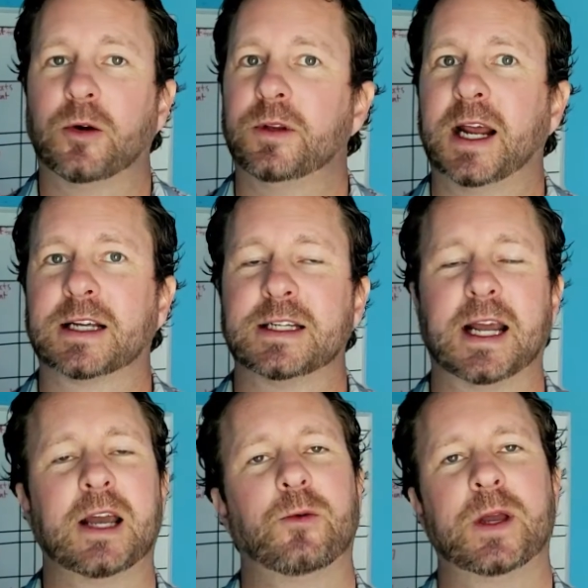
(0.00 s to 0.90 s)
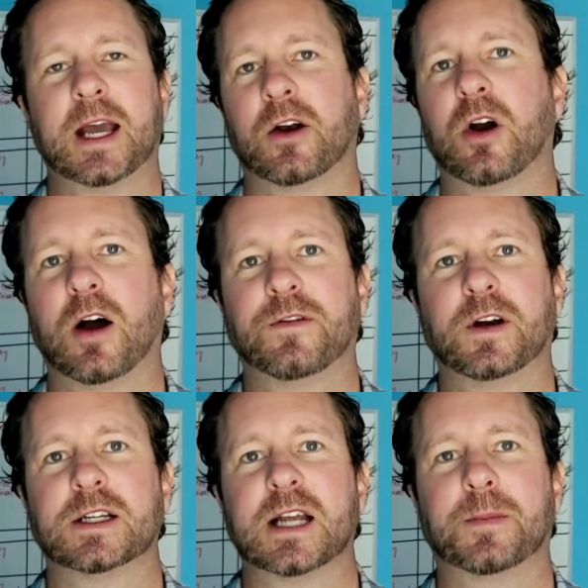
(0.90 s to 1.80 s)
Next day we get our offer
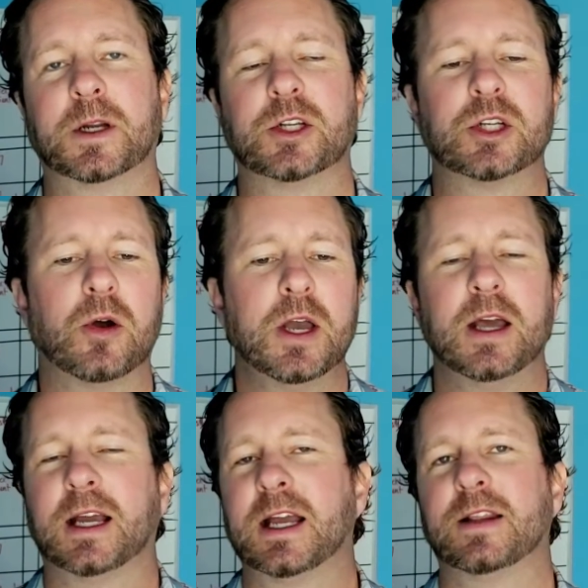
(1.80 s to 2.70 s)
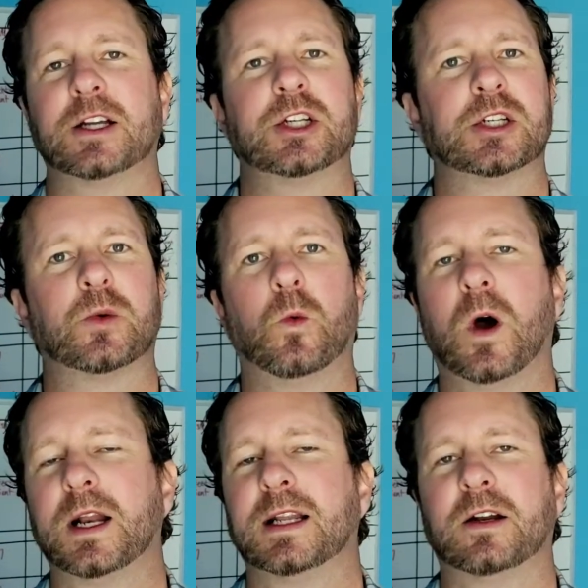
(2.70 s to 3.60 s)
accepted. So again, that's just
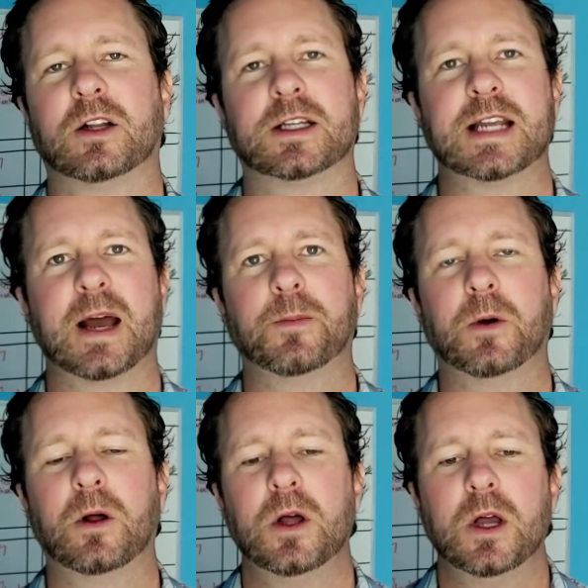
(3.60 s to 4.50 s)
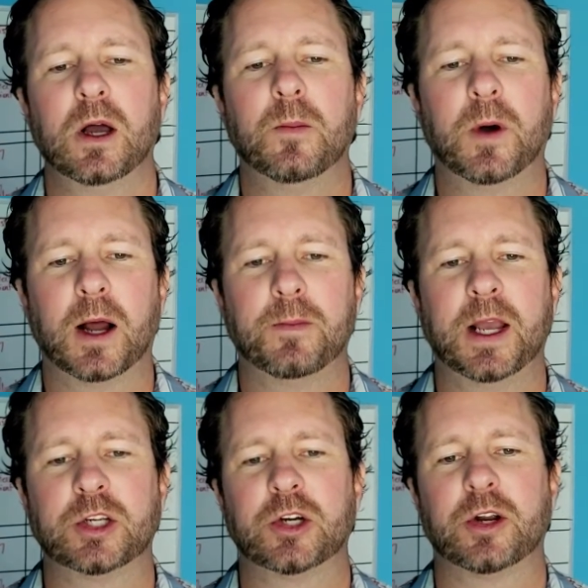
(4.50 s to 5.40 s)
one little example, but
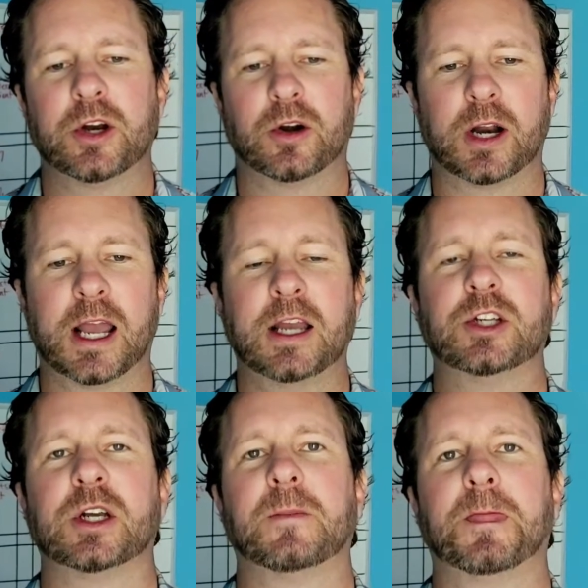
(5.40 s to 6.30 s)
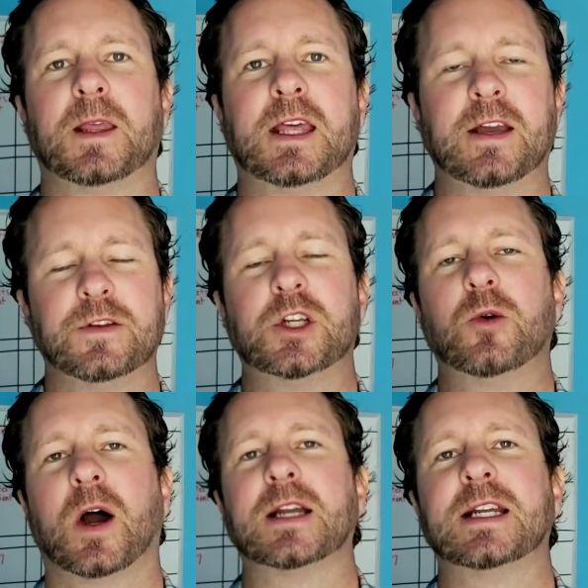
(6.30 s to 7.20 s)
make sure your agent gives
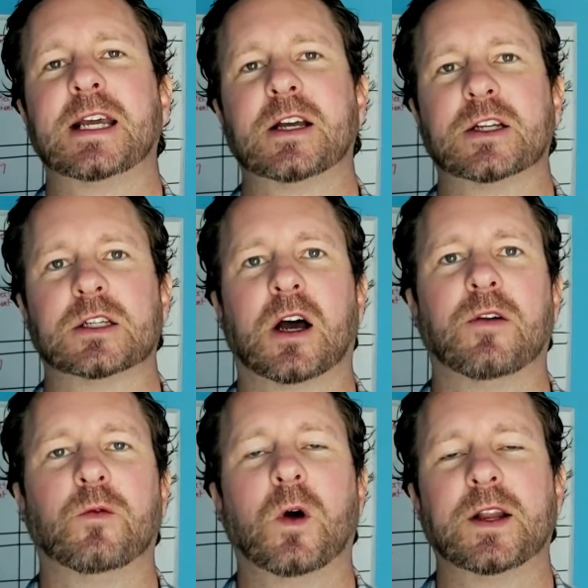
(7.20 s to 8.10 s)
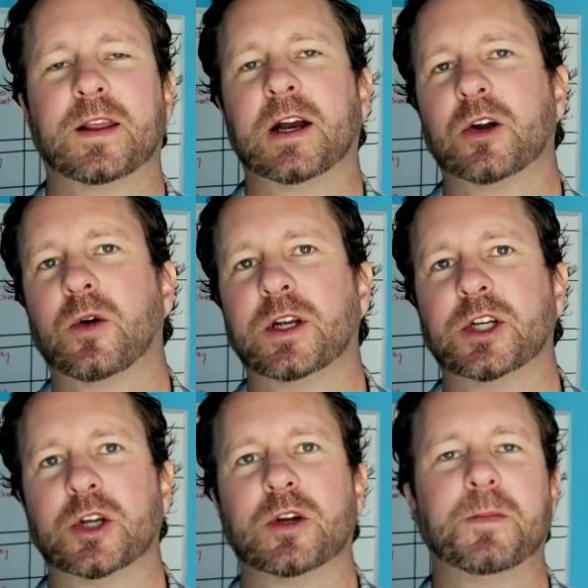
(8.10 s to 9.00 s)
you ideas of what they're going to
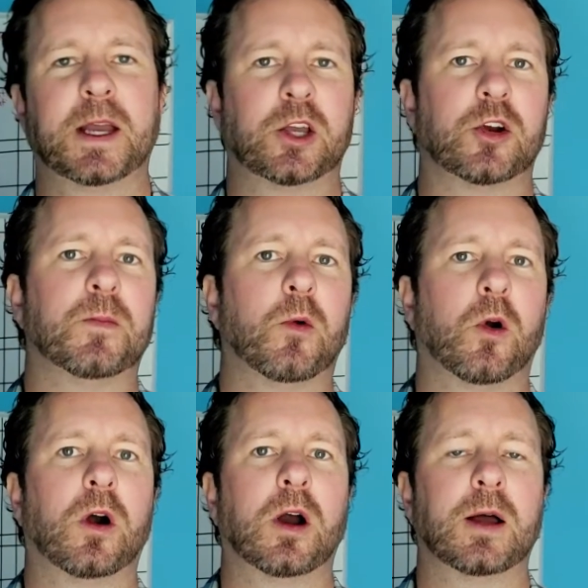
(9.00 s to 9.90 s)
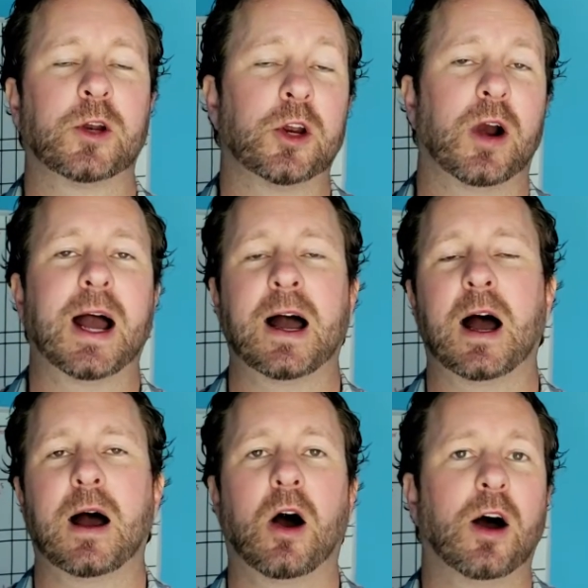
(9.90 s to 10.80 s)
do to make your
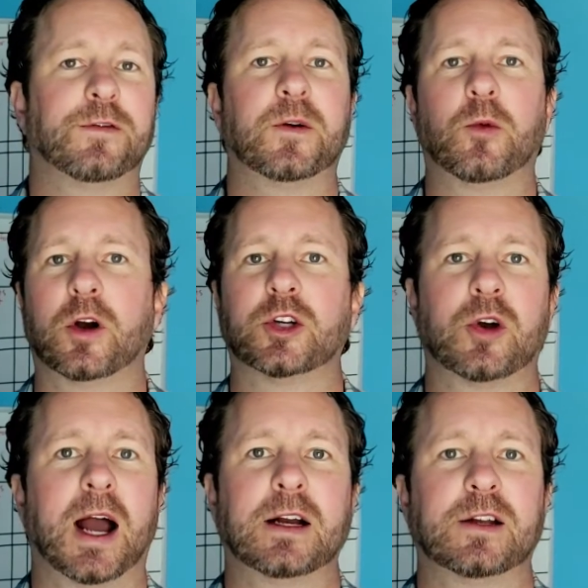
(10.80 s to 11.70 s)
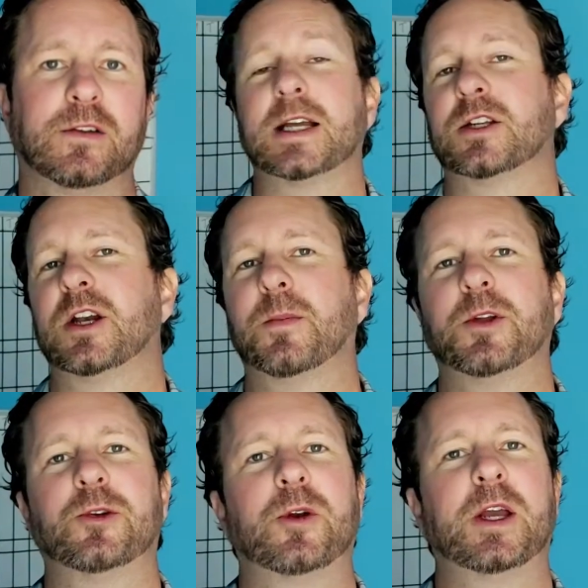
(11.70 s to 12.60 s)
offer more attractive. Okay, so number
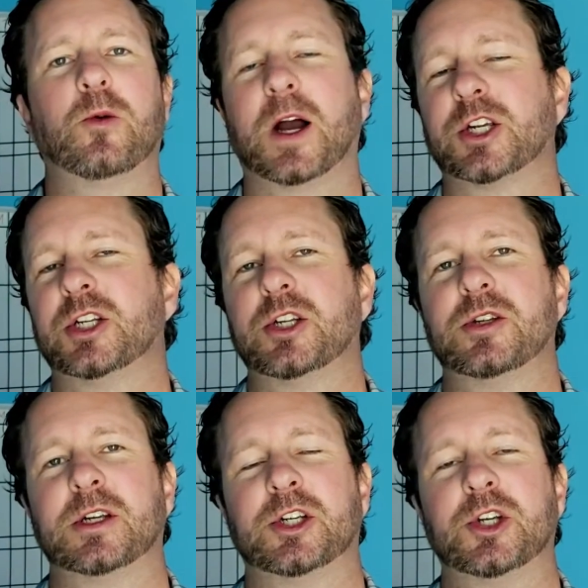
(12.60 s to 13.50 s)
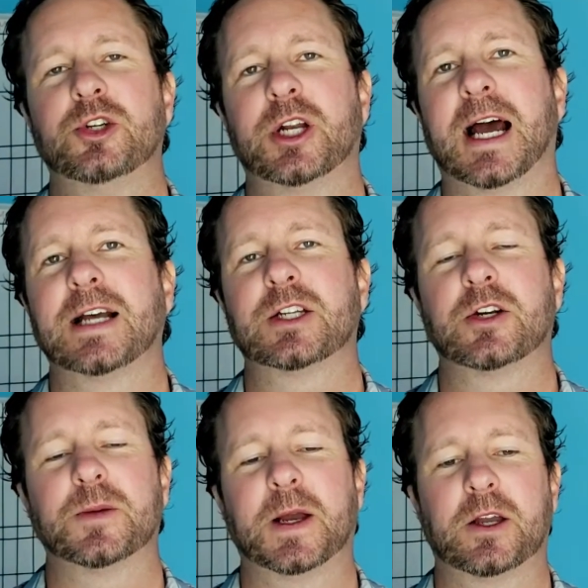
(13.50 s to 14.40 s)
3 questions you should ask
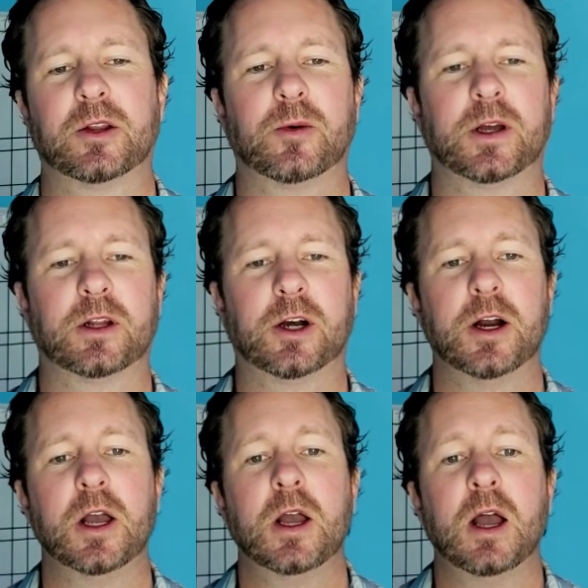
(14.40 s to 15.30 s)
your Temecula Realtor.